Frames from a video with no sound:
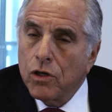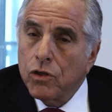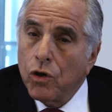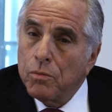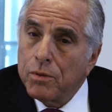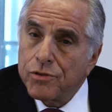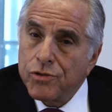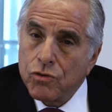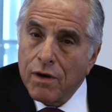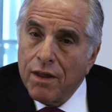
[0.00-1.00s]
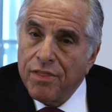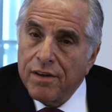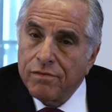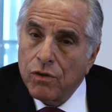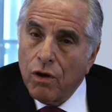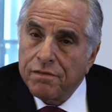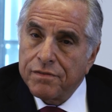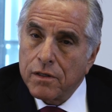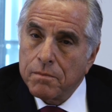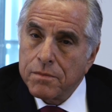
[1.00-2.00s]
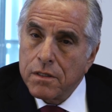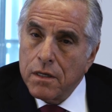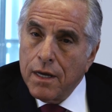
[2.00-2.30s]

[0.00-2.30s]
global strength of law firms.